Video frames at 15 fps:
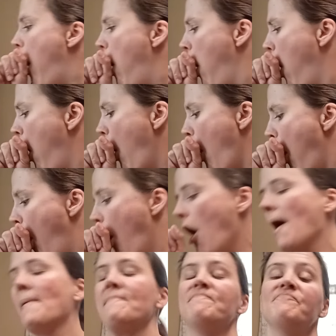Sorry
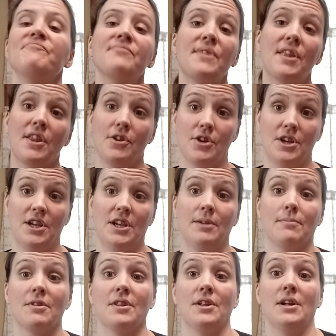
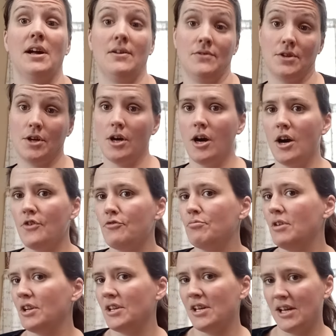that I'm still have a
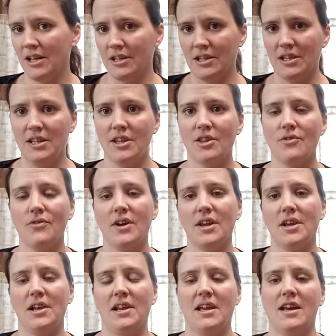cough, but I at least
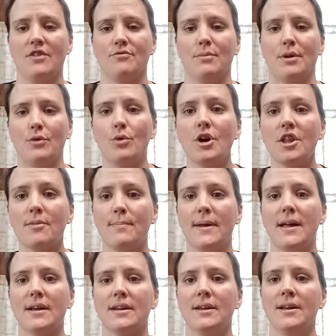finally have my voice
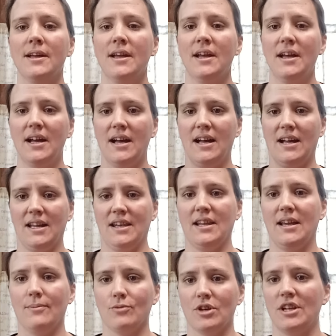back
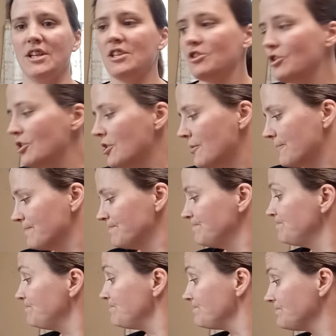and I'm ready to go.
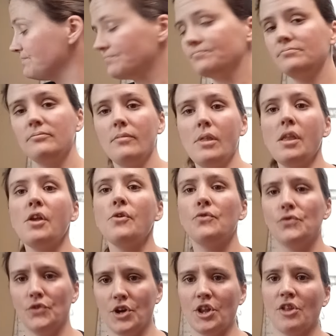
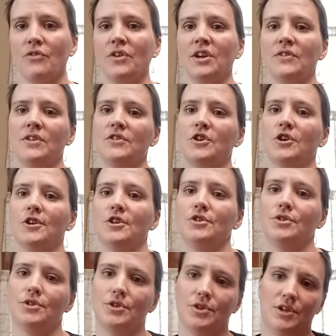First thing we are going
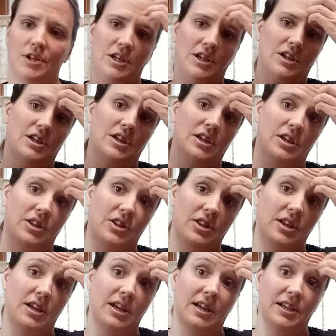to do today is
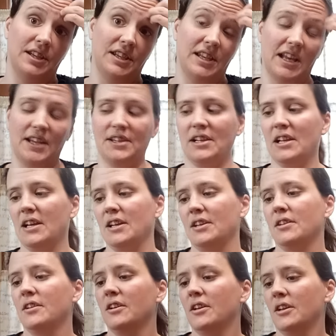a
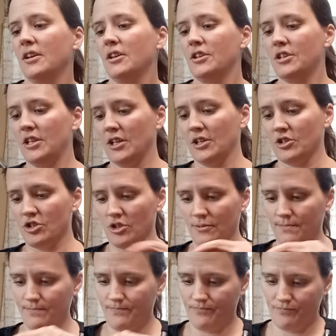dandelion tincture.